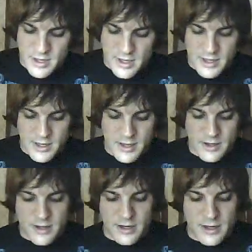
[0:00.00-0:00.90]

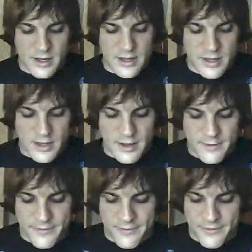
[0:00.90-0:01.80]
and
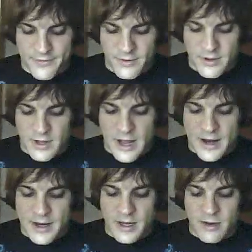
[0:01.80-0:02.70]
if
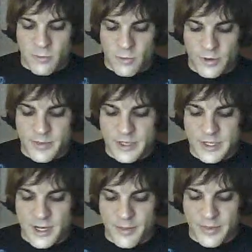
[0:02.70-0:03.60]
I were to
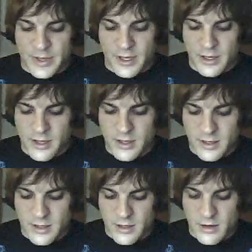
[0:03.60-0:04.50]
be dumping,
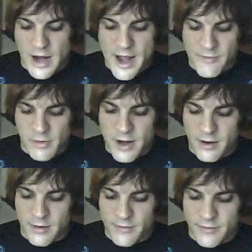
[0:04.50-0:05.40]
I have a
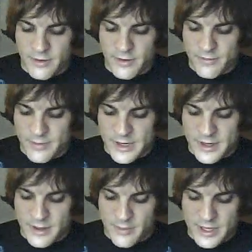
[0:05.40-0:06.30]
record of
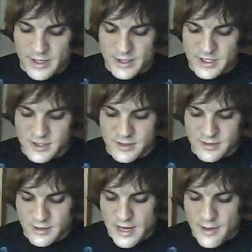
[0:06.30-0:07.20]
my pennies
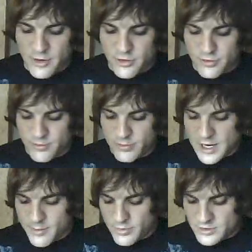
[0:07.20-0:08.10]
and how much
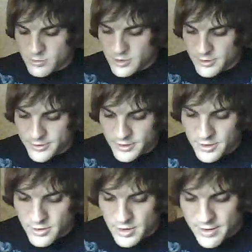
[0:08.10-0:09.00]
copper's worth,
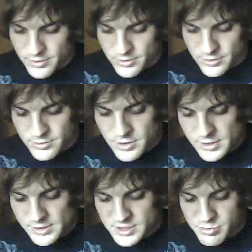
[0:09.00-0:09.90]
and I have little
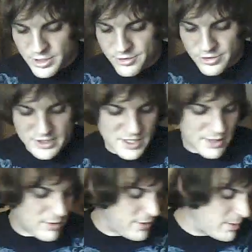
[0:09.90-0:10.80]
spreadsheets
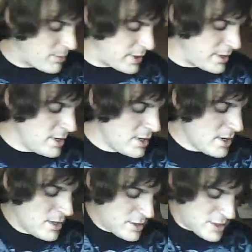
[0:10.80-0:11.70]
and everything made.
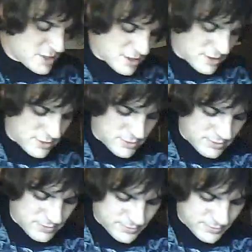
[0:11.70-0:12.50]
So